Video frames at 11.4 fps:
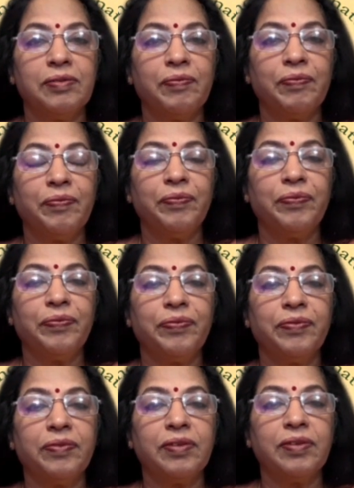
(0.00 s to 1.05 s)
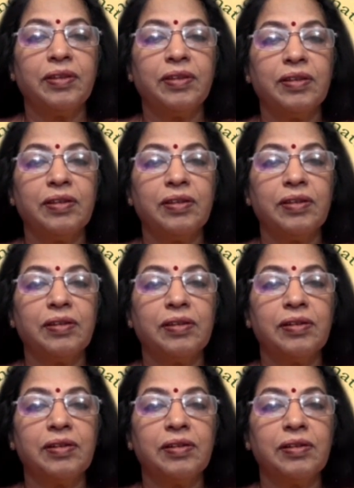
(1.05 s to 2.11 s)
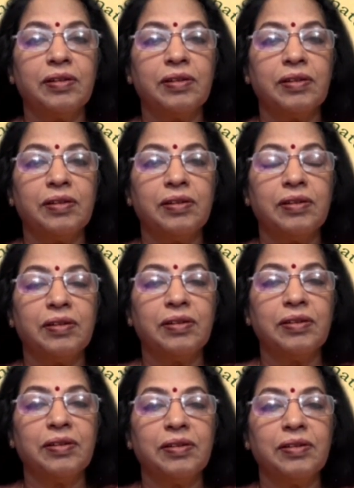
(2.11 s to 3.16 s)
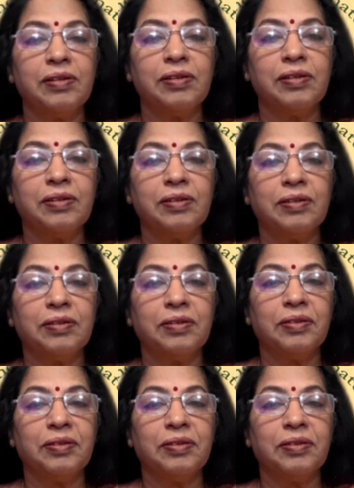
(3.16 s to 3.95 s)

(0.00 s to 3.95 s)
(not speaking)